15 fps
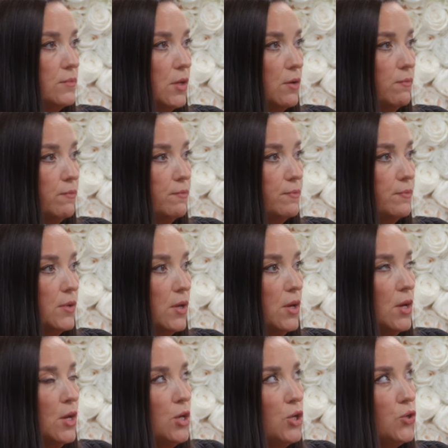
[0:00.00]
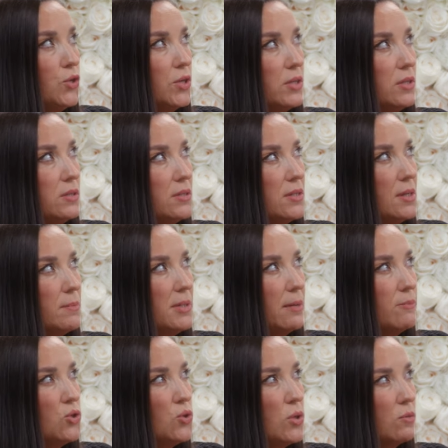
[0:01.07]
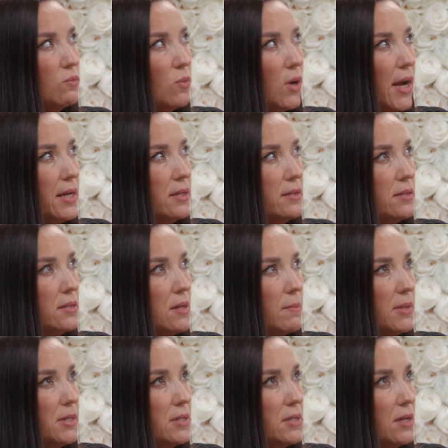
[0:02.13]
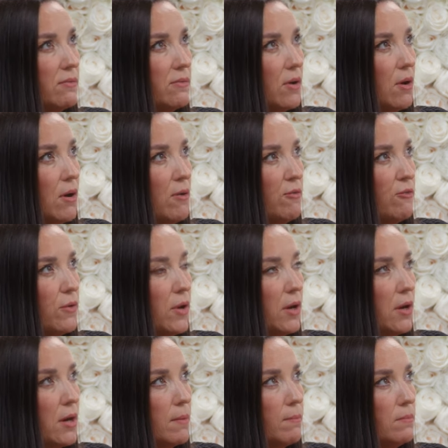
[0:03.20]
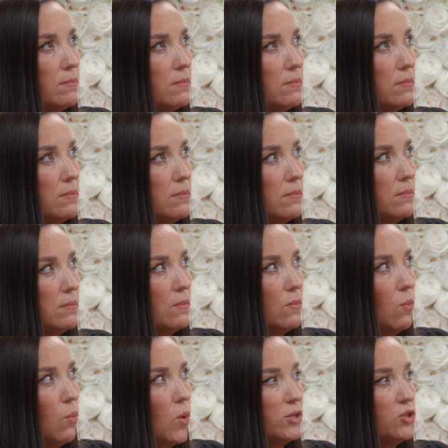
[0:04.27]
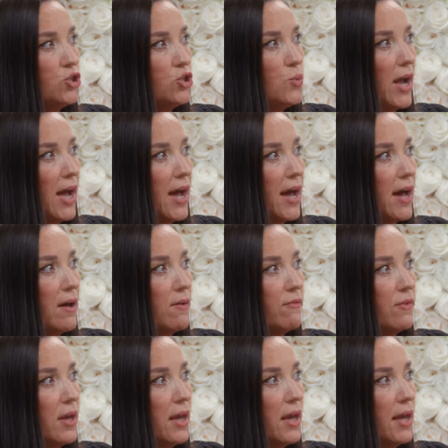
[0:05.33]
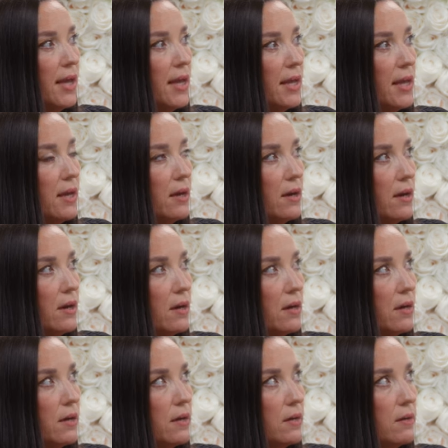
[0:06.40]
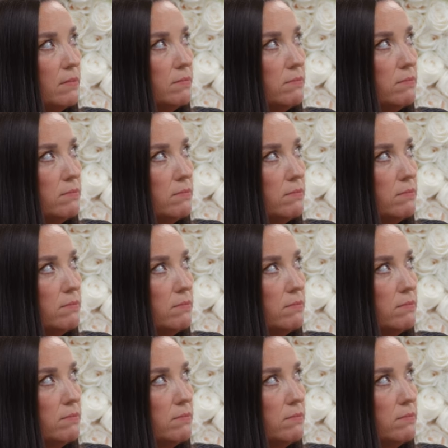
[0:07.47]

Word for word: no you can sometimes you can write some of the stuff off um, once you have a uh,